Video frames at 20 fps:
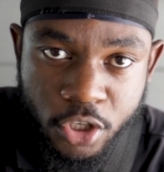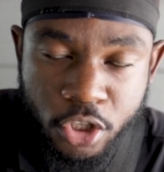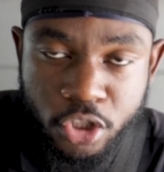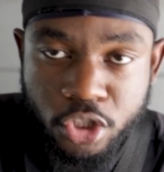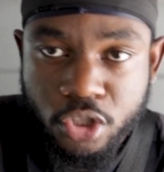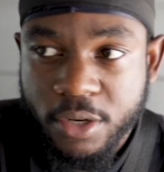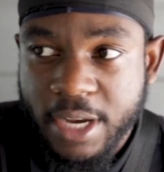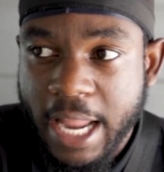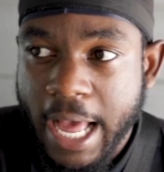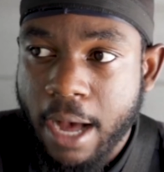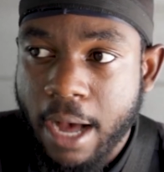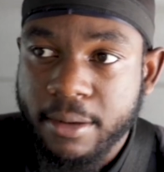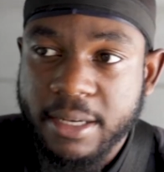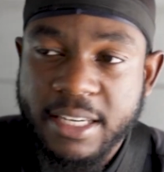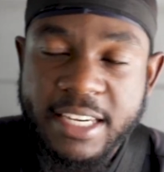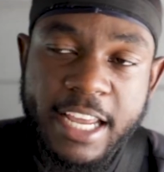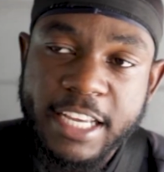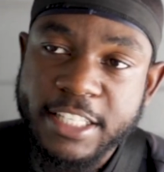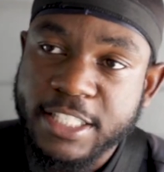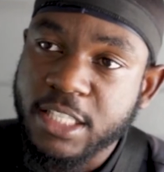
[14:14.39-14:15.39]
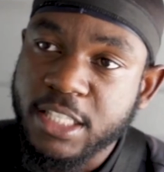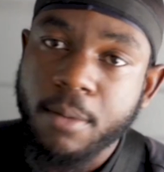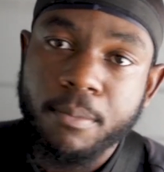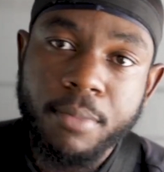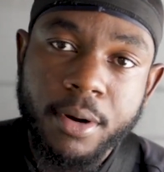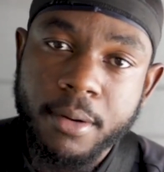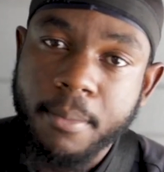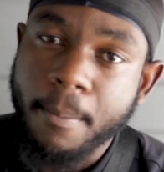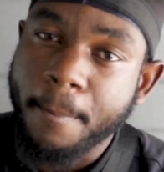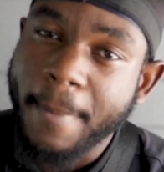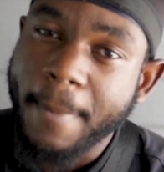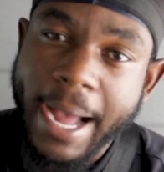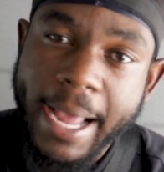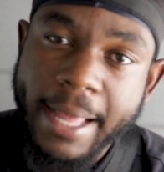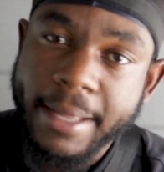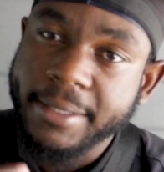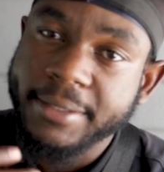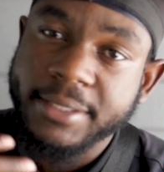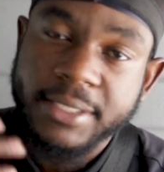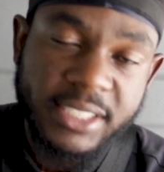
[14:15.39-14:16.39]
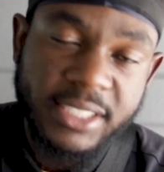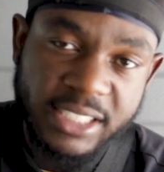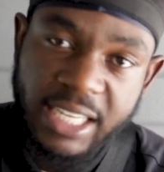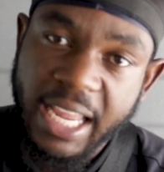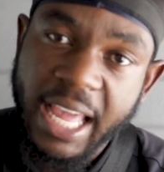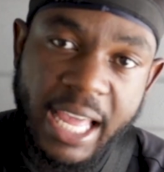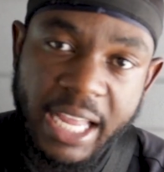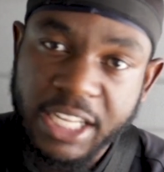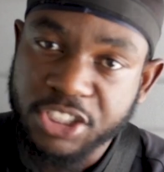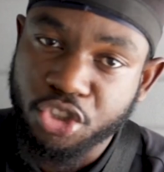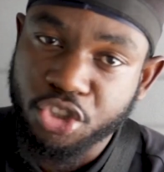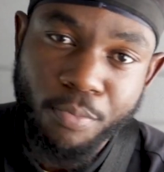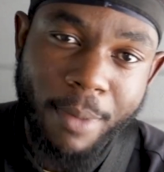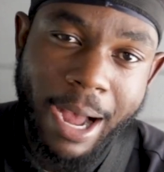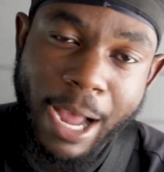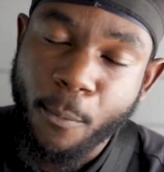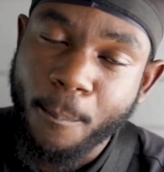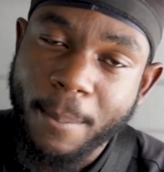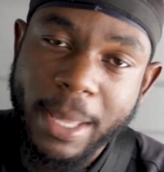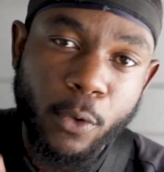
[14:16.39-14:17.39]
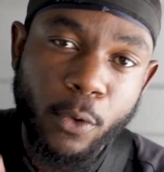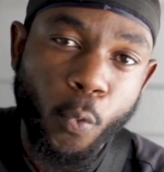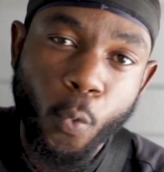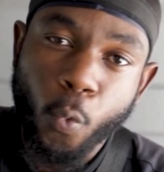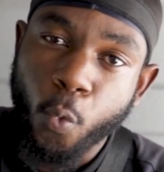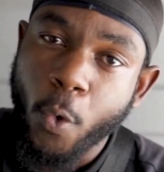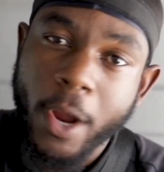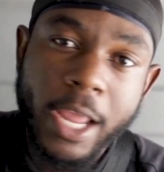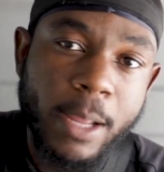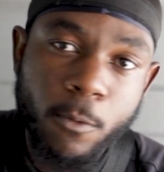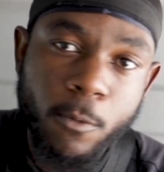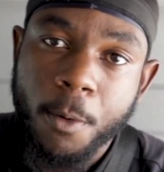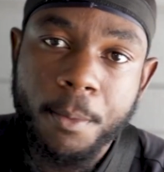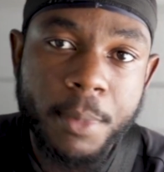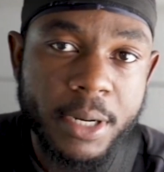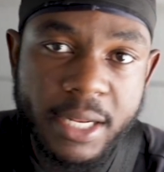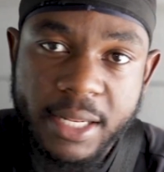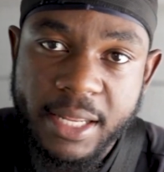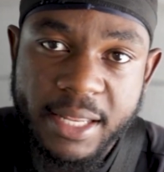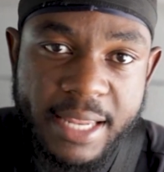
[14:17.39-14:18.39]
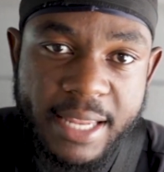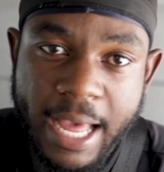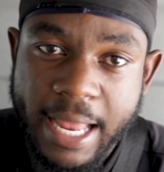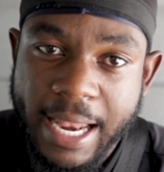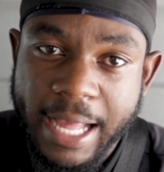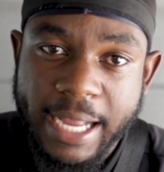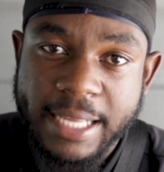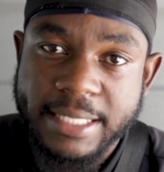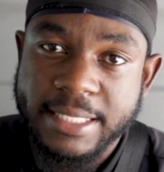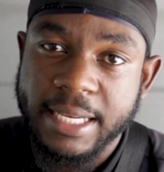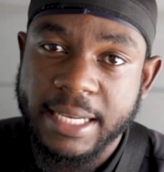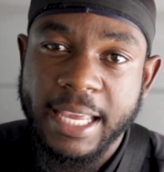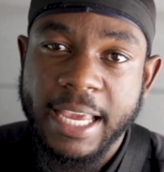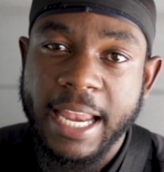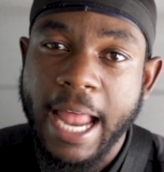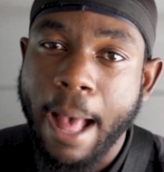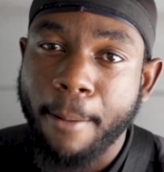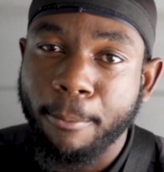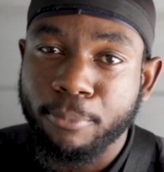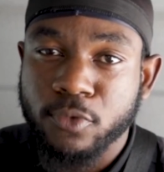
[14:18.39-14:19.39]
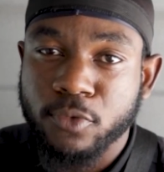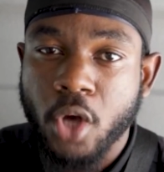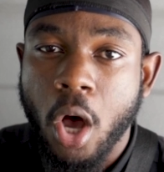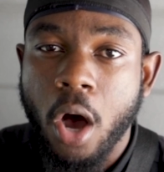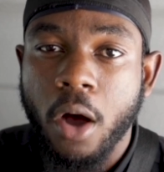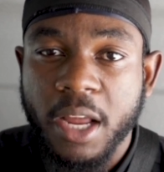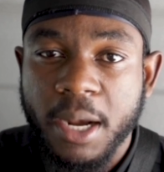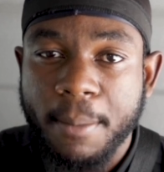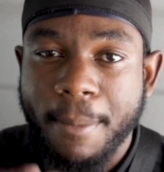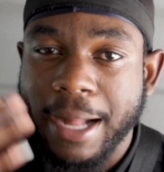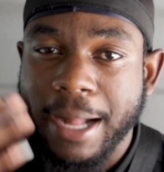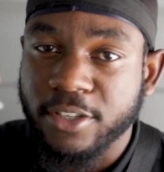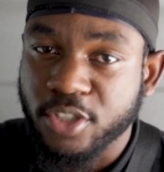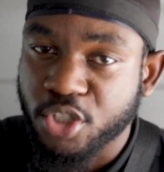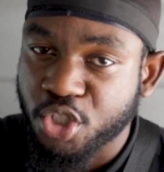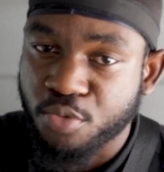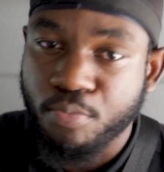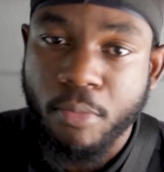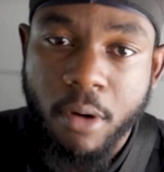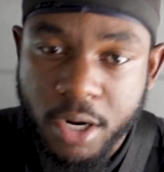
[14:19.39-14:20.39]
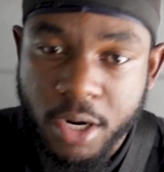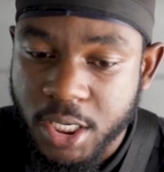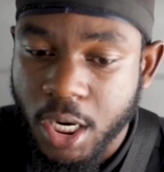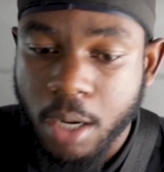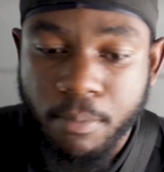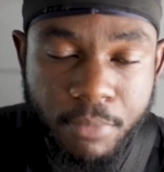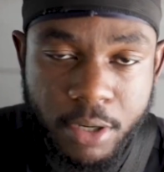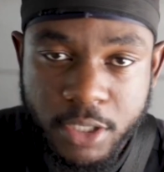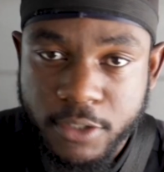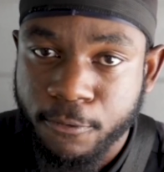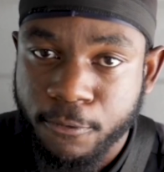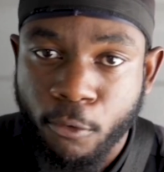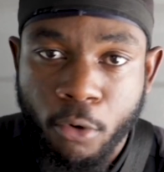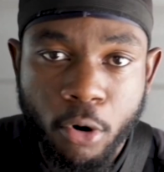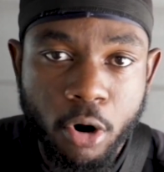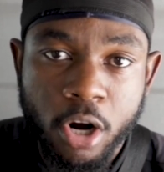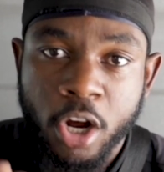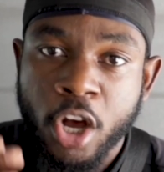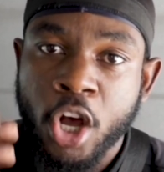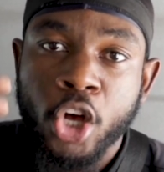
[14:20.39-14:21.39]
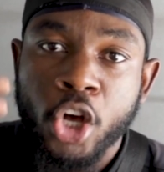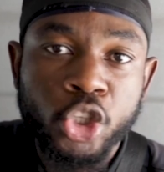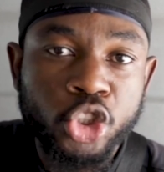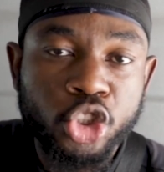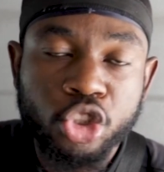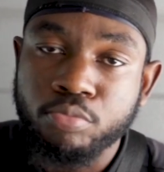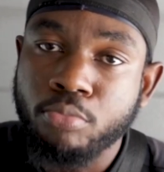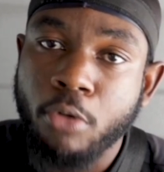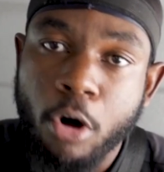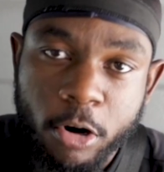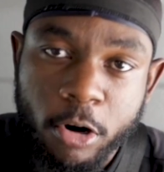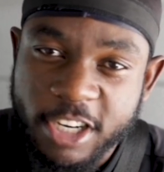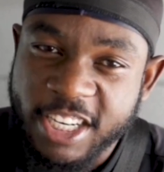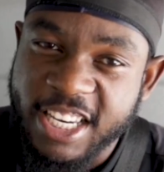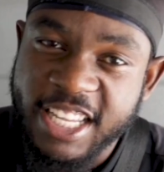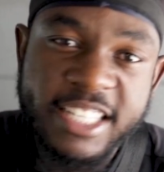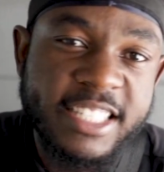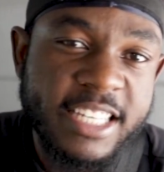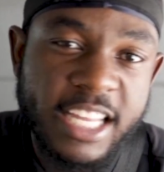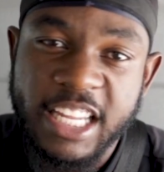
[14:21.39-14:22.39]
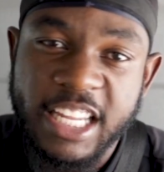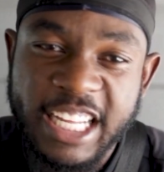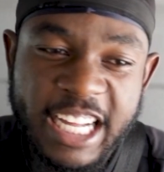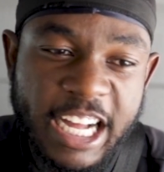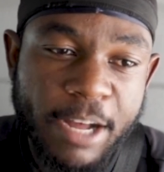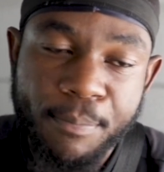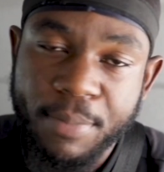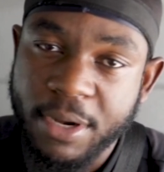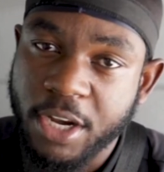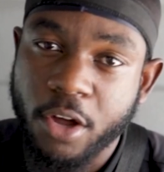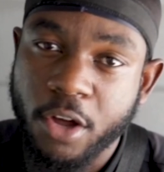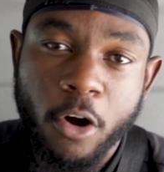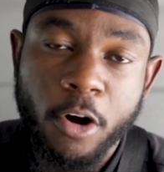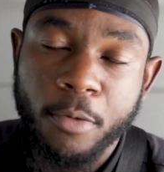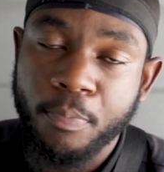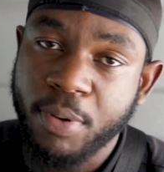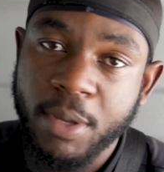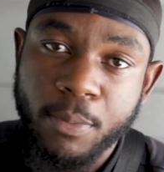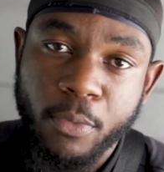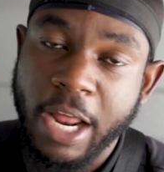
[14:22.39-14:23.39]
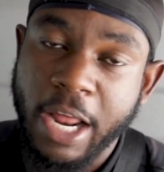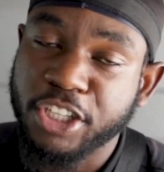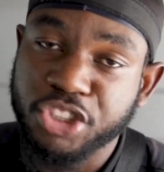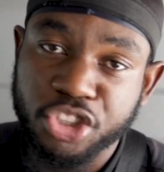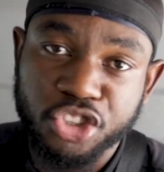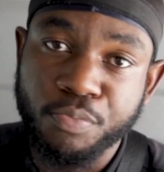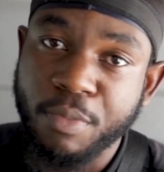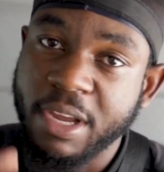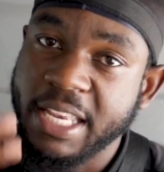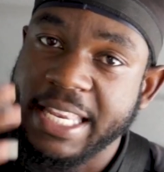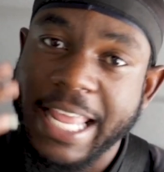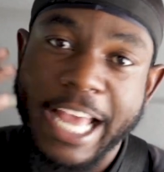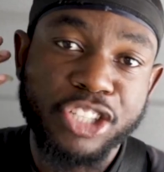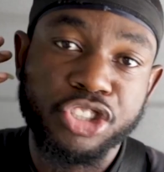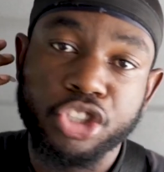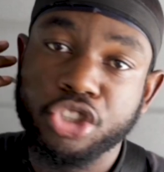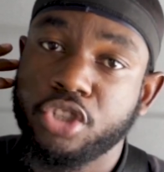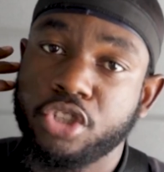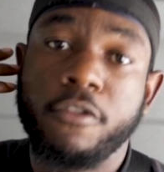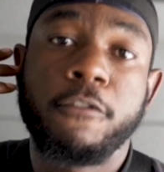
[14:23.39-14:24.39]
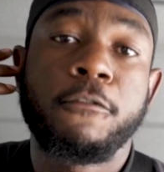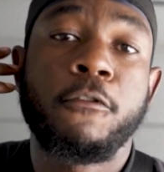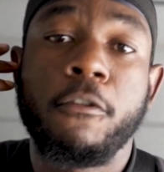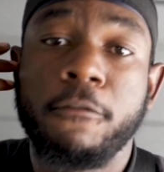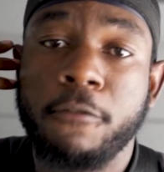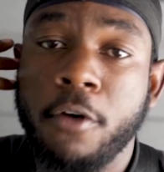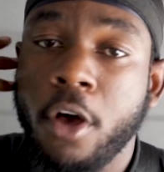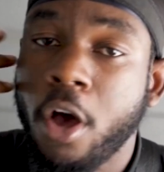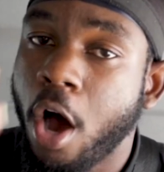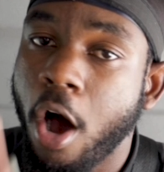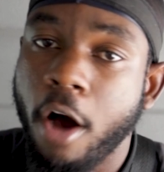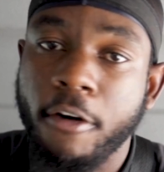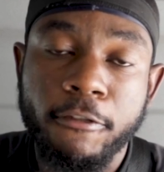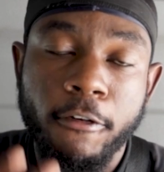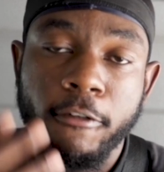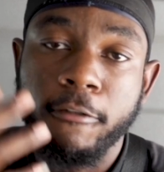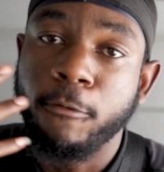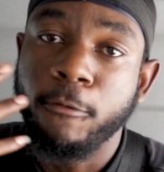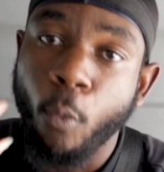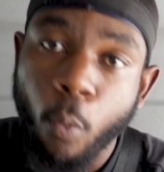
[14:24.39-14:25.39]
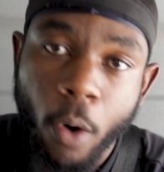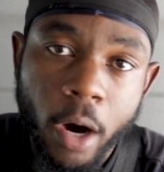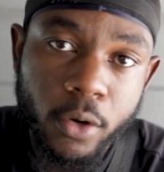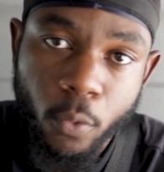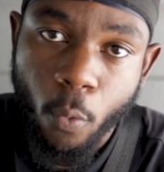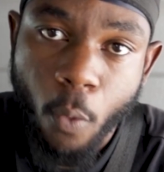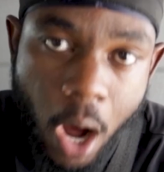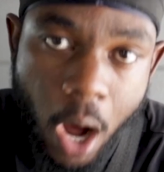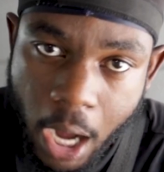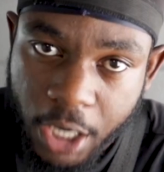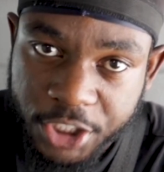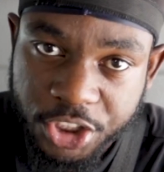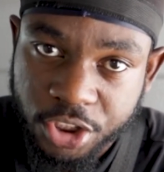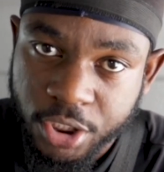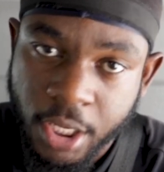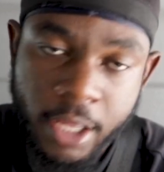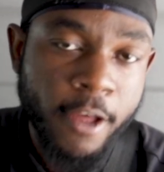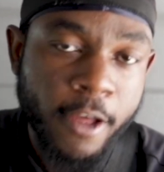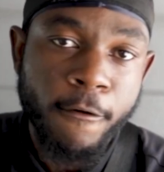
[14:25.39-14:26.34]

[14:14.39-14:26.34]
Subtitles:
So now this number might change. You might make way more money than that. Like I said again, I'm talking about small numbers for small detailing company or people that just made that just off of one wash.